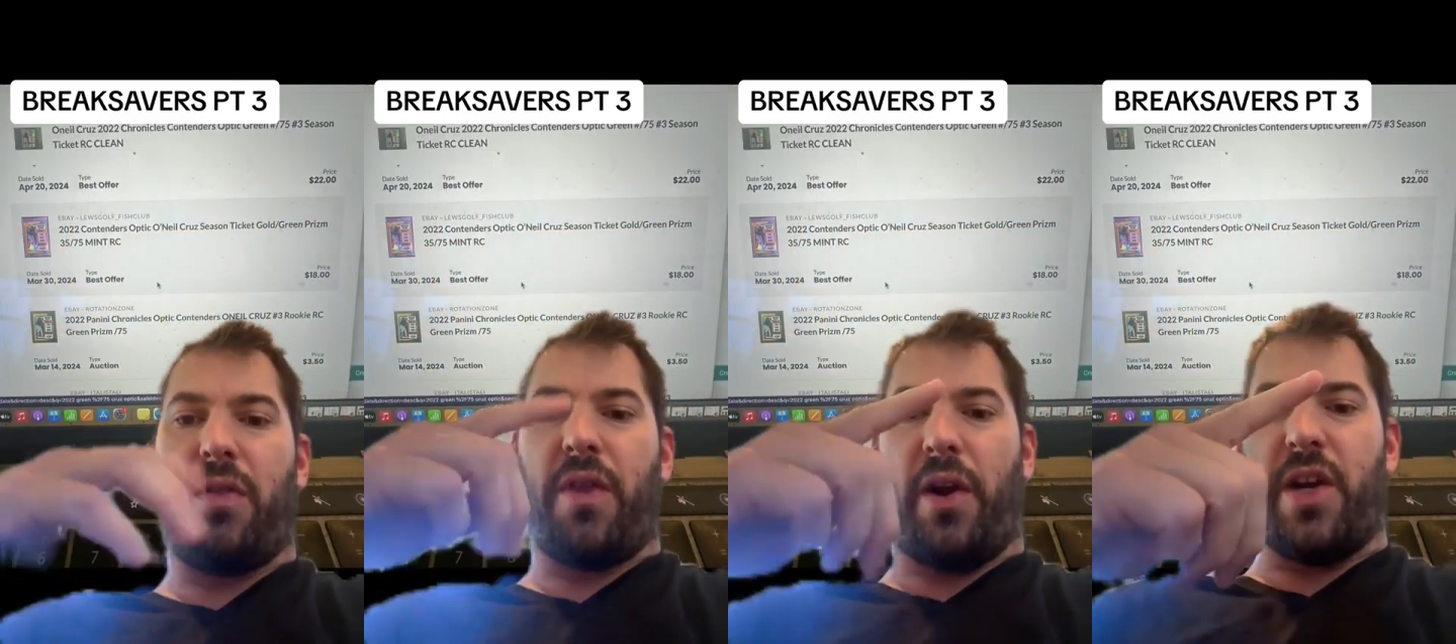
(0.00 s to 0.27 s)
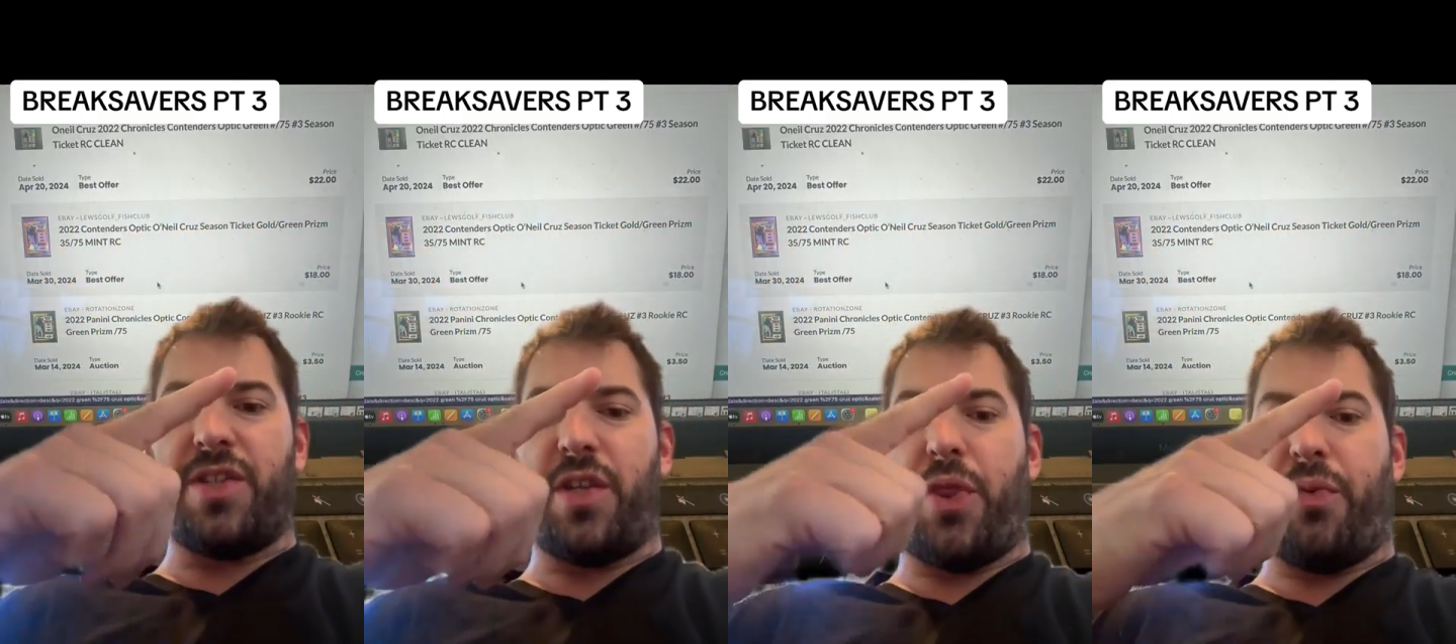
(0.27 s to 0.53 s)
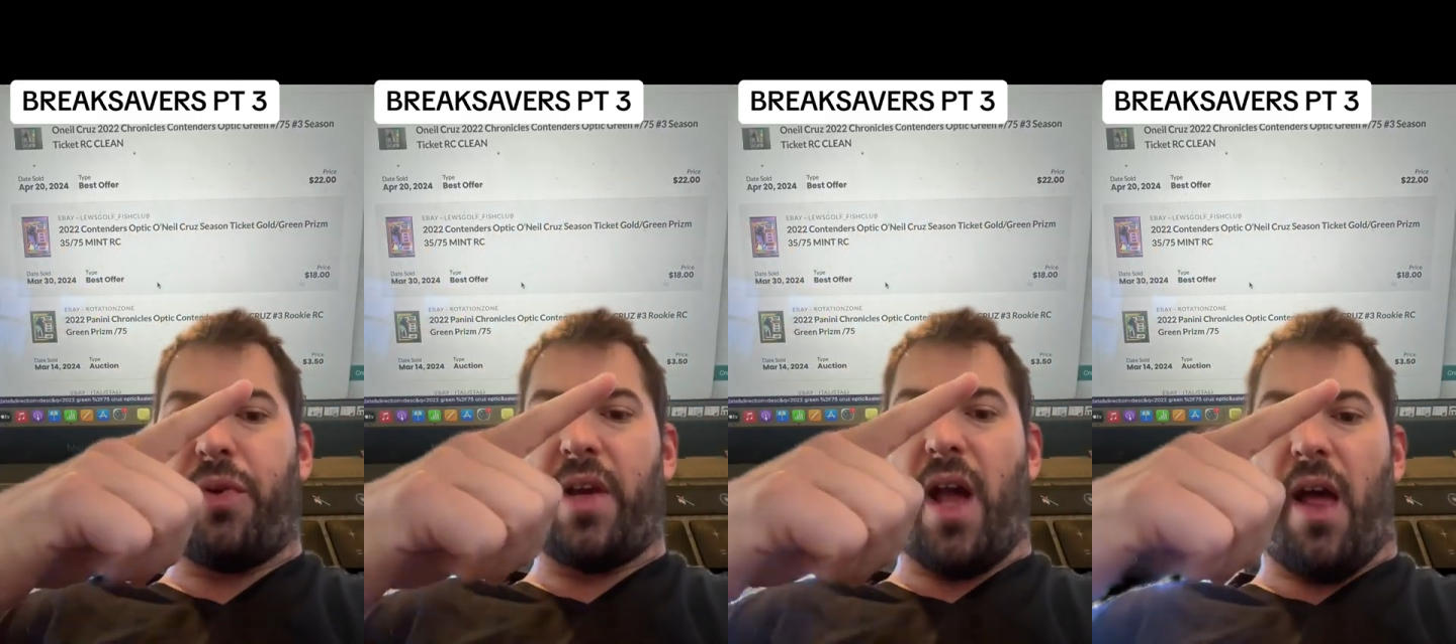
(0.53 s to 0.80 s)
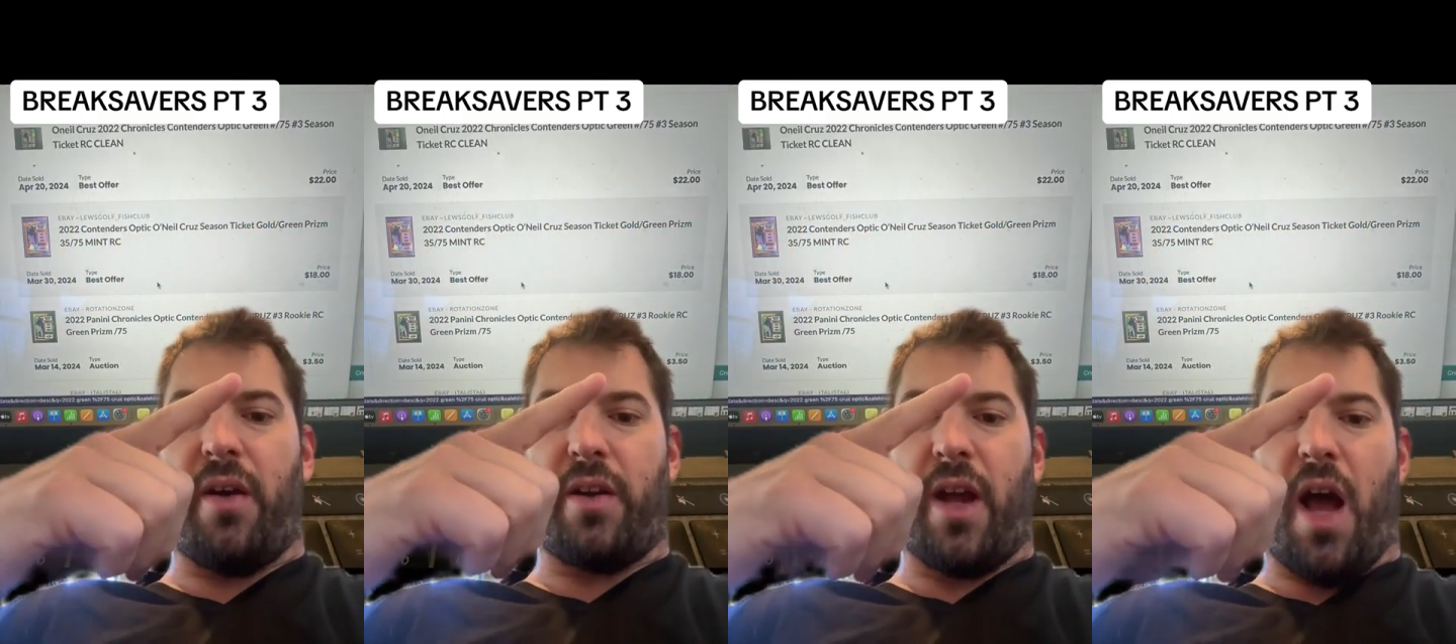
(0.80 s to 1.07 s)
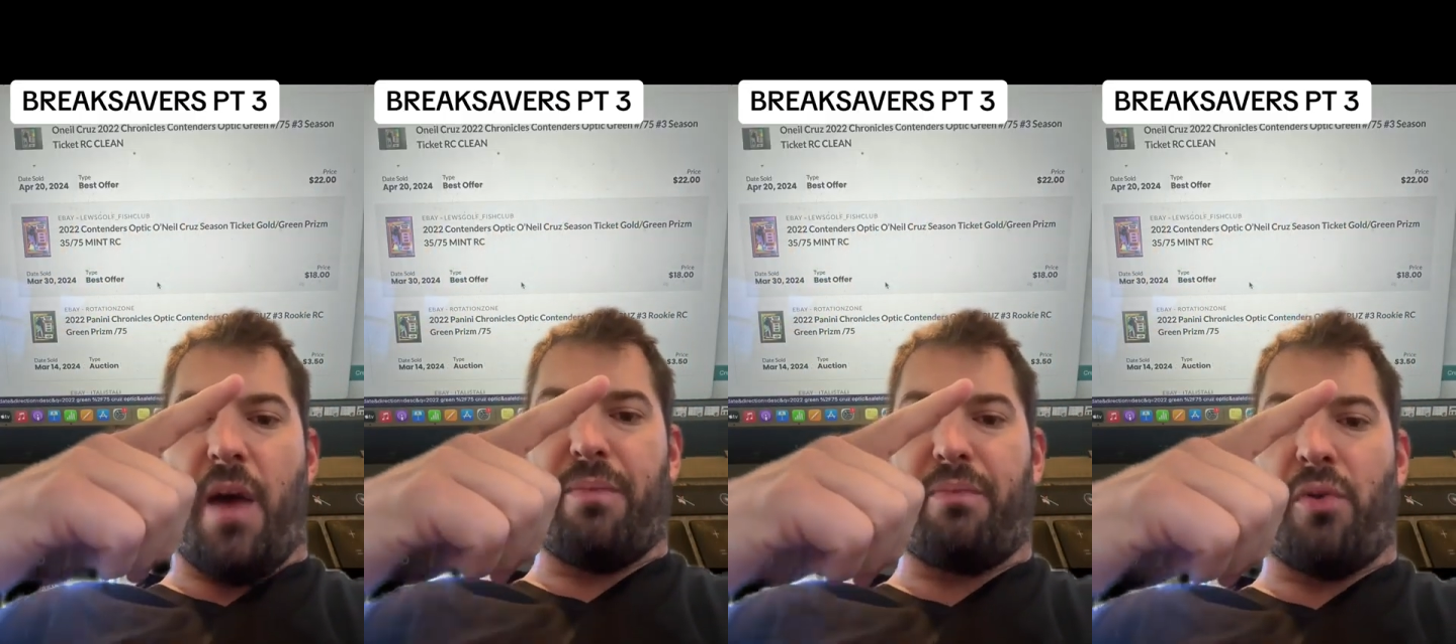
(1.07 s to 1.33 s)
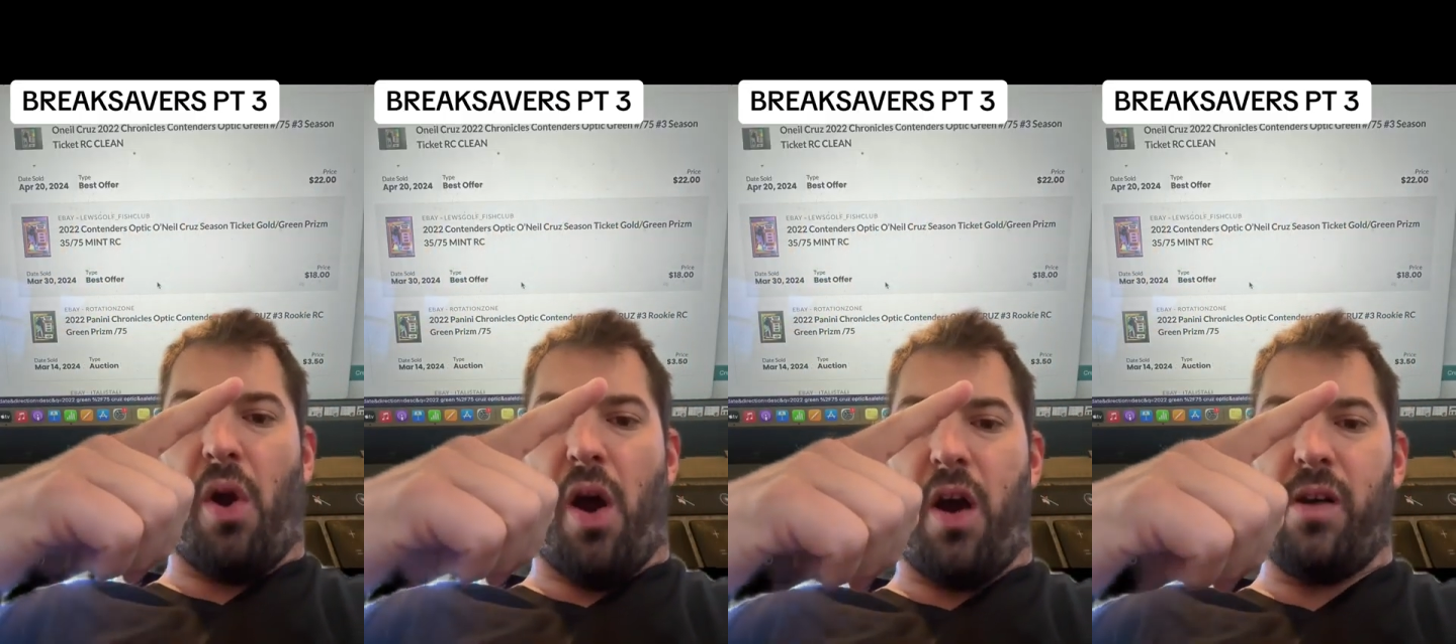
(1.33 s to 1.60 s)
There is a $3 comp
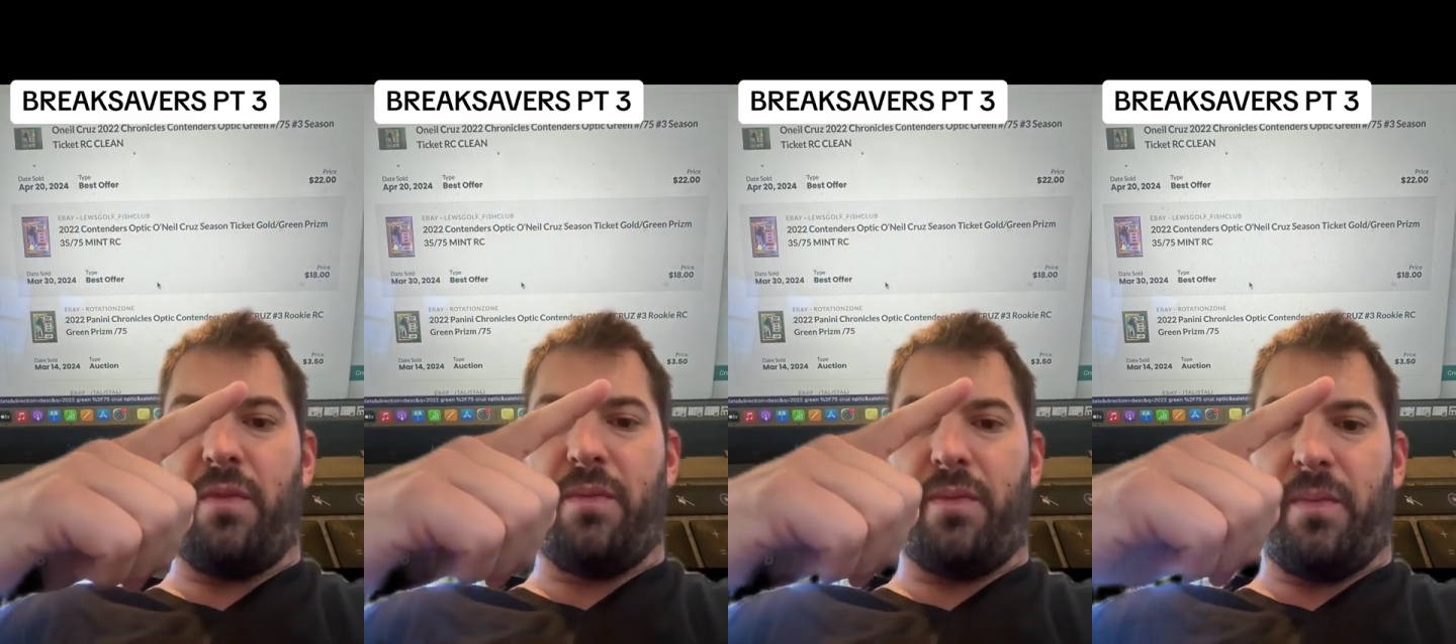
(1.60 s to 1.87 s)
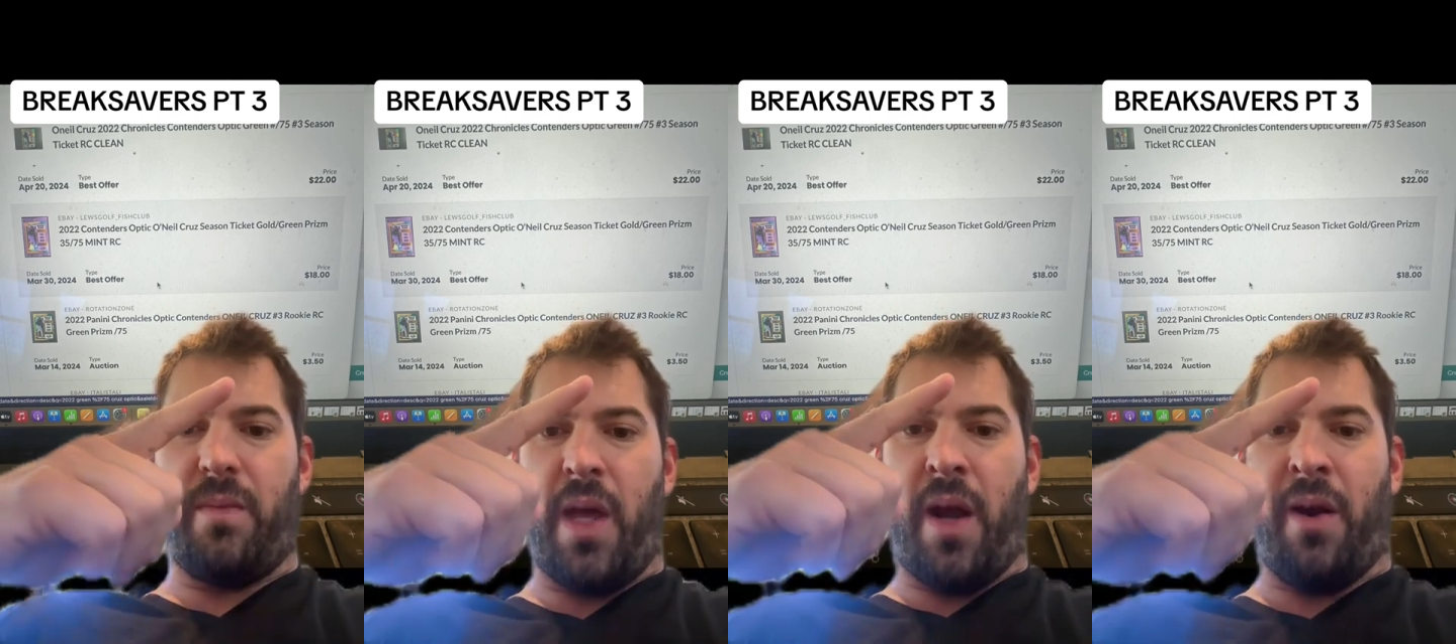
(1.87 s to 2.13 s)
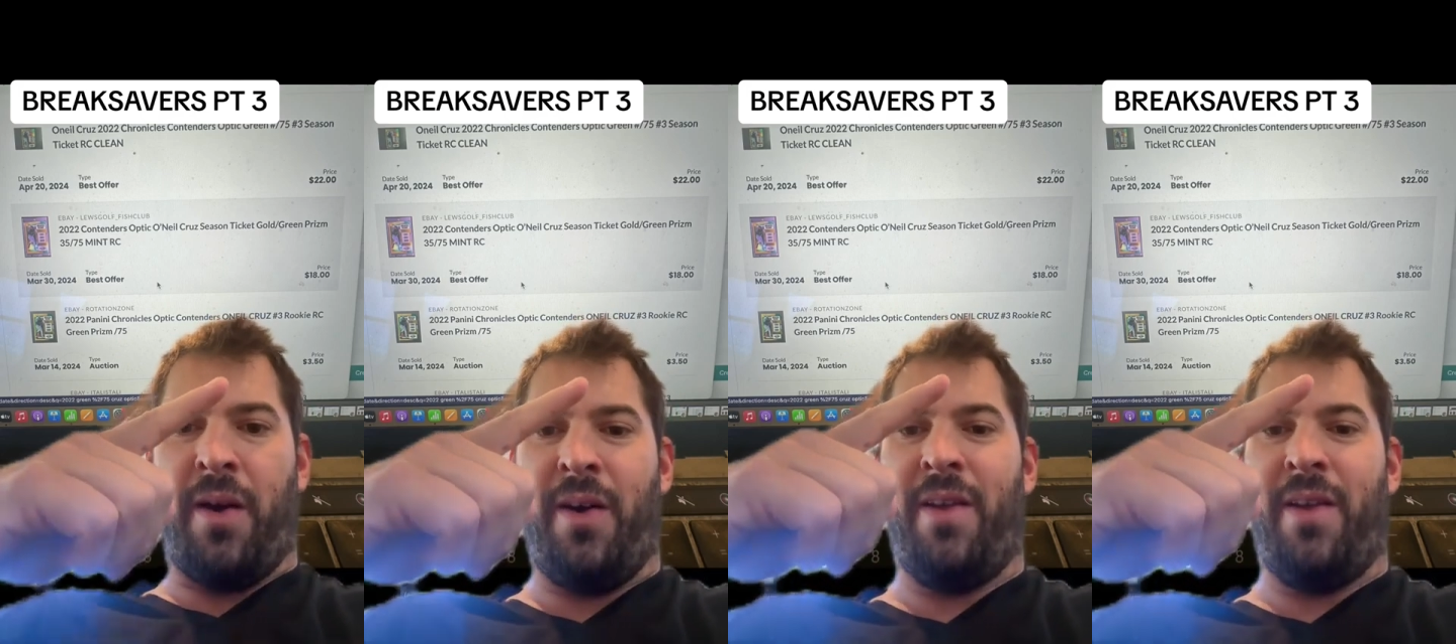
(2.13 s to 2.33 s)
brawl. I don't know.